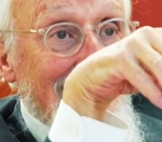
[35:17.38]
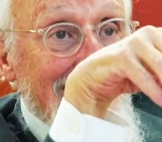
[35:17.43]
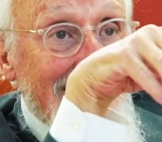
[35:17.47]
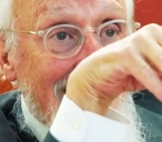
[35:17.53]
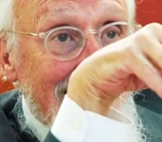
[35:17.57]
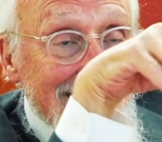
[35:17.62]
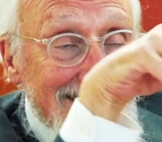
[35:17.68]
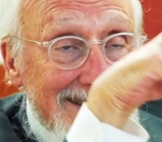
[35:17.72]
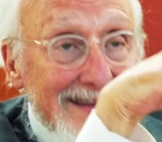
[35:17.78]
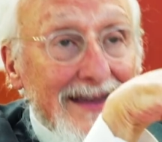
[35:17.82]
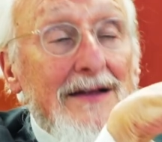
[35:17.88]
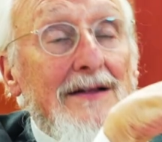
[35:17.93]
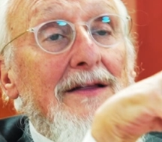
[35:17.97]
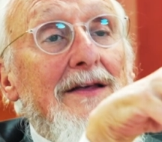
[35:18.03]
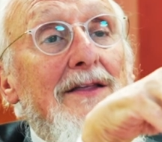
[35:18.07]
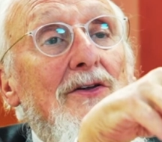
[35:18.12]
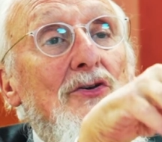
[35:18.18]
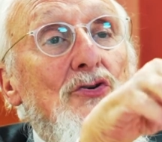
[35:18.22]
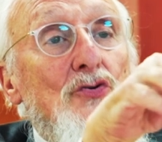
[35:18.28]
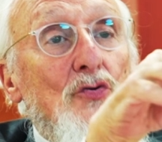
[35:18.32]

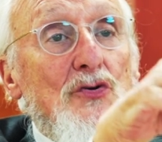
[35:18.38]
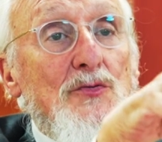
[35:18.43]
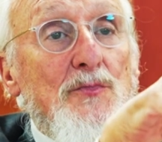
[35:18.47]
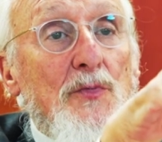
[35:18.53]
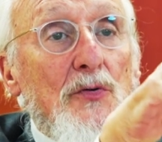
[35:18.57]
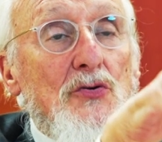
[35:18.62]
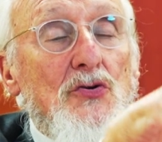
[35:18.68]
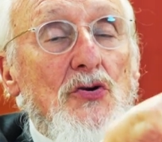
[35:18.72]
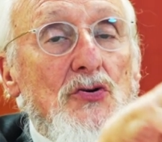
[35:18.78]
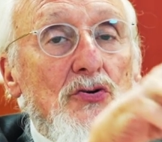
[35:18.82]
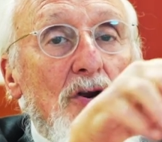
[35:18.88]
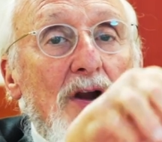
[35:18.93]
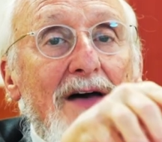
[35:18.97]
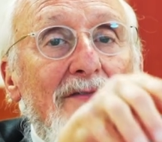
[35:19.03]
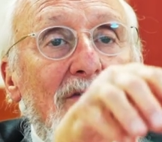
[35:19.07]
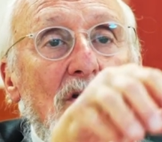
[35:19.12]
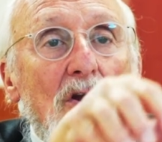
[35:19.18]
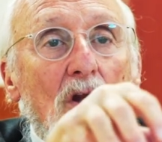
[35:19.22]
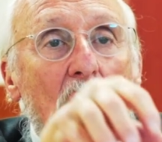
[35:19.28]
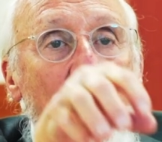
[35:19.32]
ideally the Jewish butcher should have
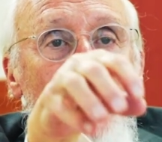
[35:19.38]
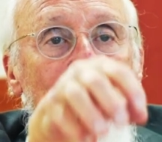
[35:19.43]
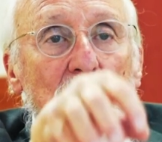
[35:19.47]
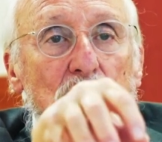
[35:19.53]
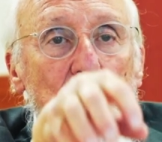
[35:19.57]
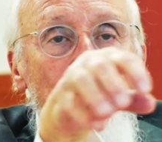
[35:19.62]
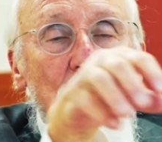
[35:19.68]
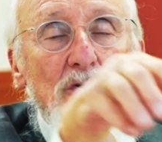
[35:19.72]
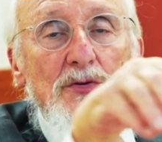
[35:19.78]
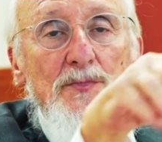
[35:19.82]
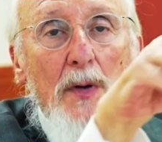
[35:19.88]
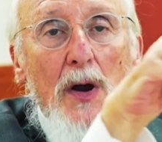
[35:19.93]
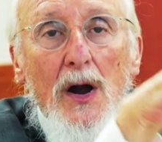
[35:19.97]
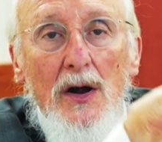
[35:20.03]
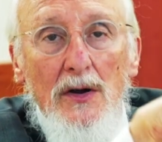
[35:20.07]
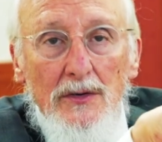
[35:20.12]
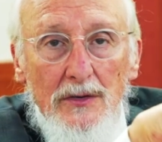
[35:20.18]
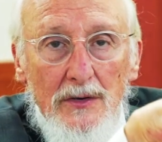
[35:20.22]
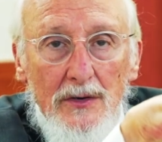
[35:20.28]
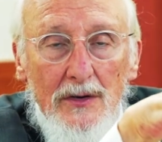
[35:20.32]
a non-Jewish
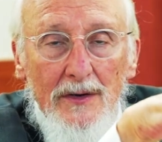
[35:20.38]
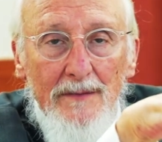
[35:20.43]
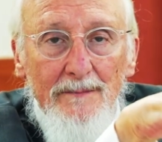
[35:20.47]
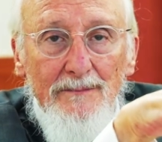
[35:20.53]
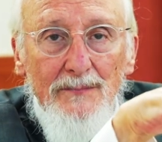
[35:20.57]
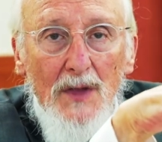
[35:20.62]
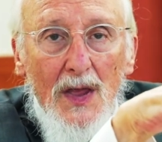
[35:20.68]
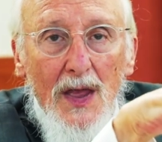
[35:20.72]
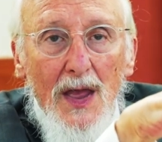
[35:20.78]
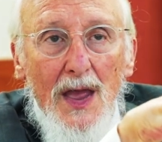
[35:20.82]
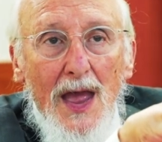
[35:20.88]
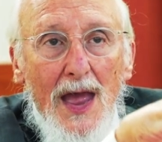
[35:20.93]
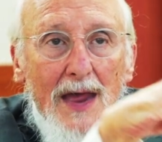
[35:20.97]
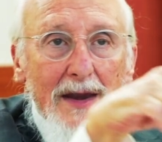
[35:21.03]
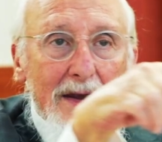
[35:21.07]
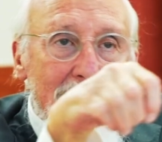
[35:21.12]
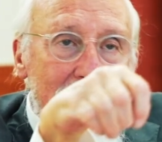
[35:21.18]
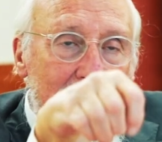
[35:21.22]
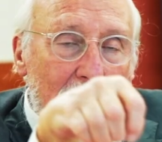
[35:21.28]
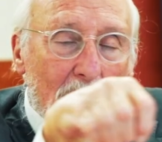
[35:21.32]
partner,
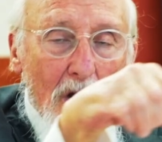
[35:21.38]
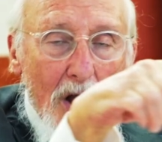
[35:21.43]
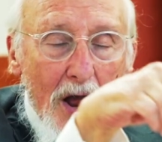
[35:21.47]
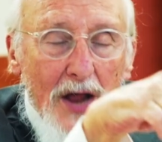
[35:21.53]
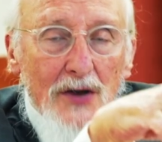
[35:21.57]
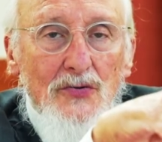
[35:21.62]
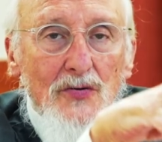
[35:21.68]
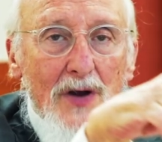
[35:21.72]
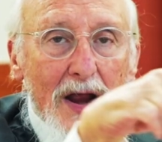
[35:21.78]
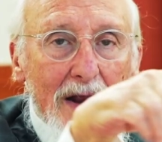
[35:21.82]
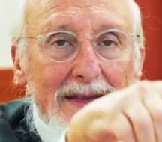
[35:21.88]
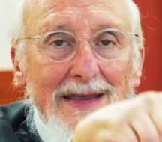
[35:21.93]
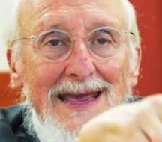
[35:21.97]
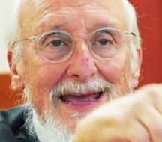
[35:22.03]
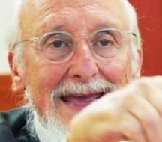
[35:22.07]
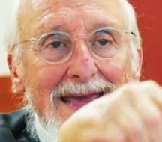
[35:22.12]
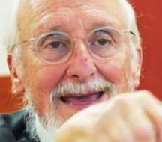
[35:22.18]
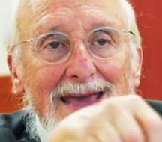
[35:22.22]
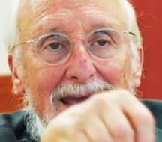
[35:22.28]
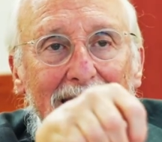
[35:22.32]
and in the contract
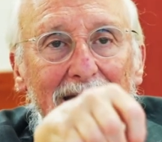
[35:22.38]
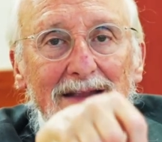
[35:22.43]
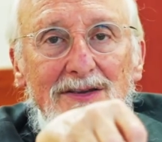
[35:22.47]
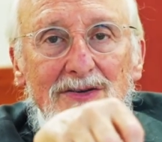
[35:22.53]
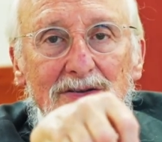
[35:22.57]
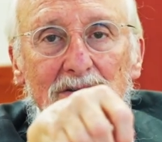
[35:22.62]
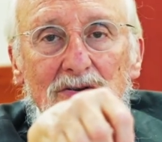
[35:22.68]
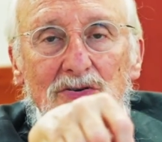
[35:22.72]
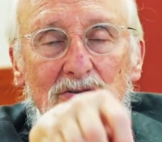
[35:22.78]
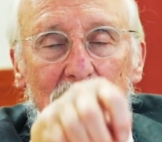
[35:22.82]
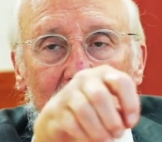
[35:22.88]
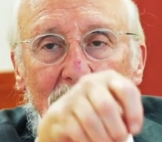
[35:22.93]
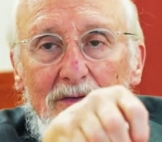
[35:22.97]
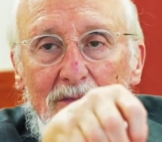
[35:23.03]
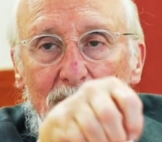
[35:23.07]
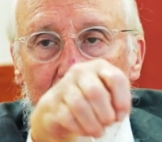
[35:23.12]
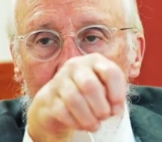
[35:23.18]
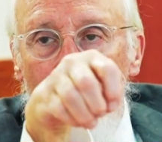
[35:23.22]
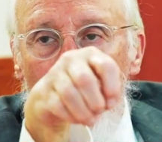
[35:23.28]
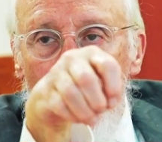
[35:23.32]
he gets the
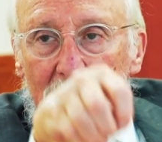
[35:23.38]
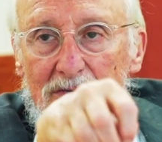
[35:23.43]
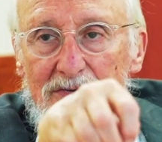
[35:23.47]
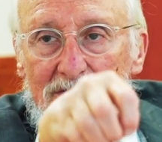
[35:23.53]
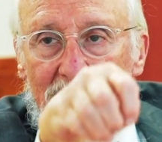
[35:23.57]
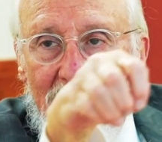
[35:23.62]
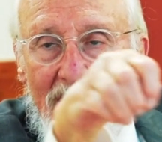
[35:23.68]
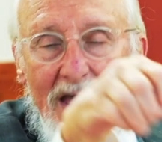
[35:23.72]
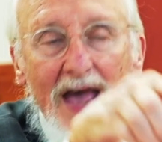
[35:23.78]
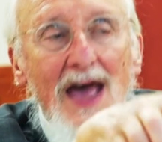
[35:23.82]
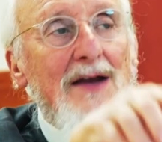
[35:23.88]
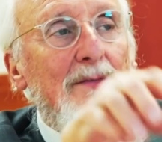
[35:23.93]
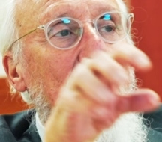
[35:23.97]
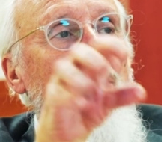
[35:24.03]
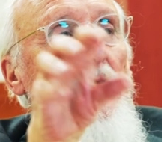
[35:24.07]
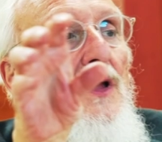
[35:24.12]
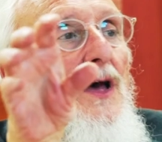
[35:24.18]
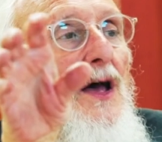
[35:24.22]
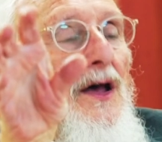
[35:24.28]
certain parts of the animal